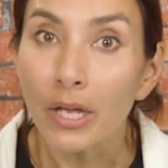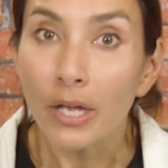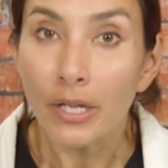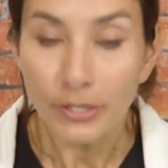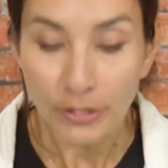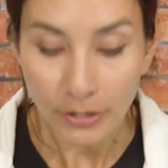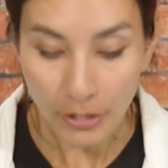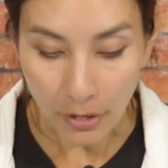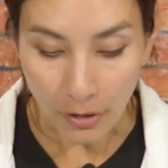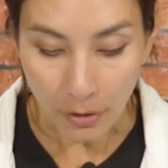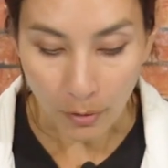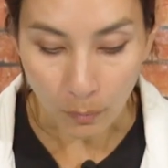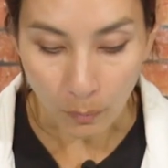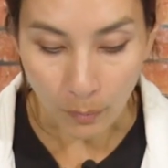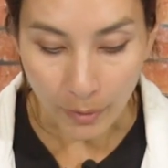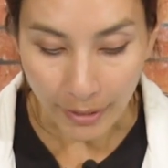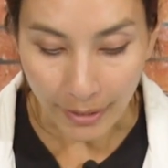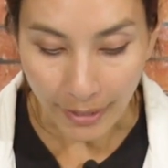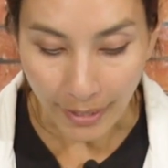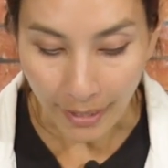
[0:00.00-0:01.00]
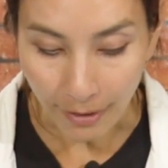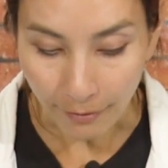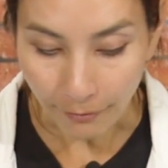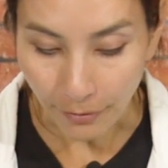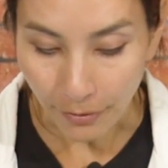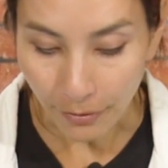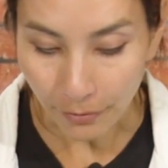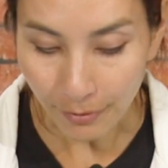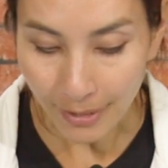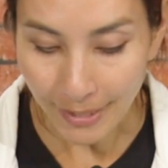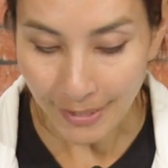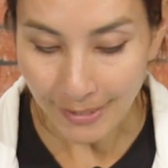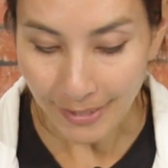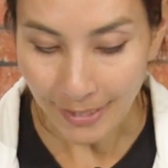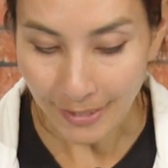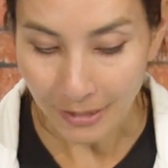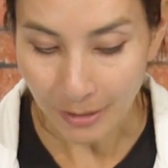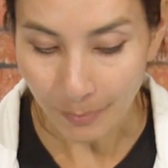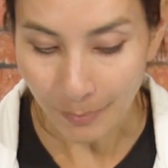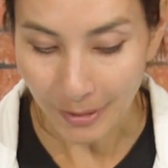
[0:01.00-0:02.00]
so we're going to have 3
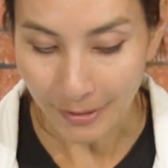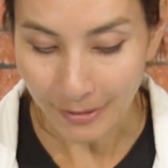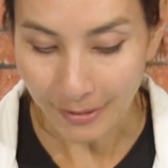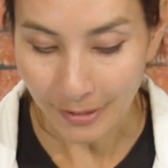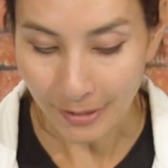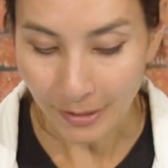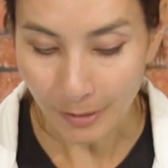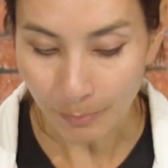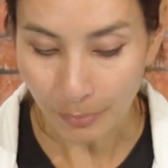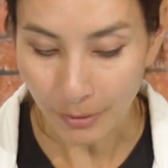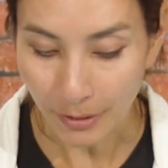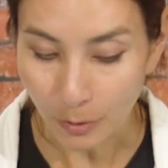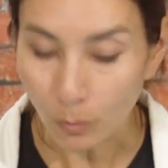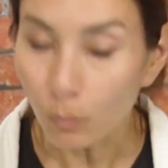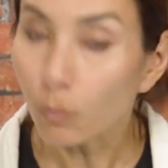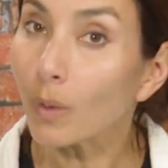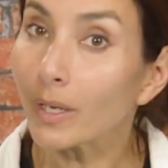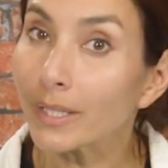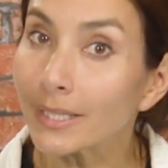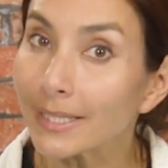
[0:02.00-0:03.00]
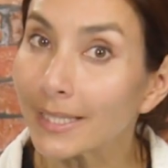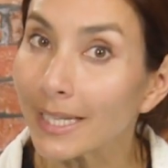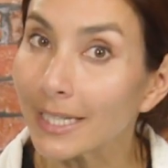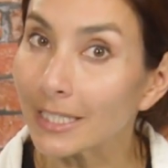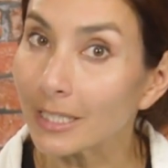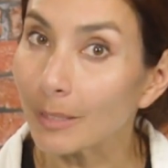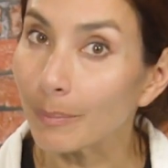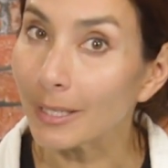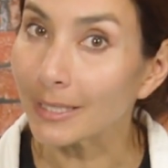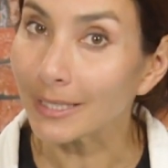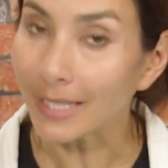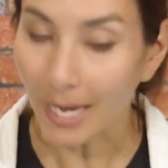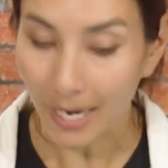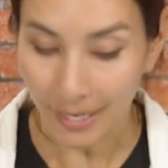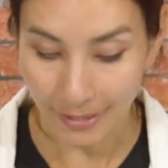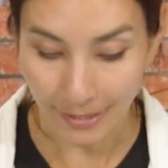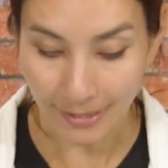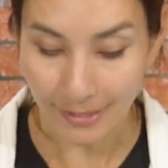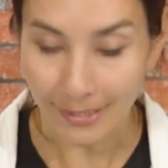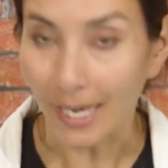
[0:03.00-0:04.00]
centimeters plus 1 centimeter
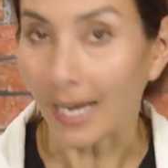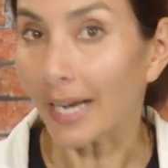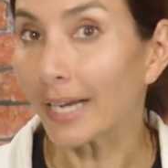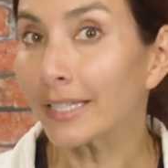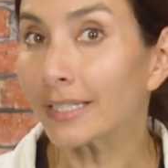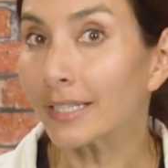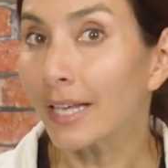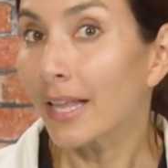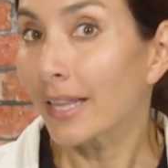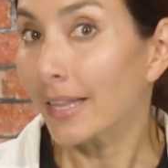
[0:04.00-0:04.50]
either side.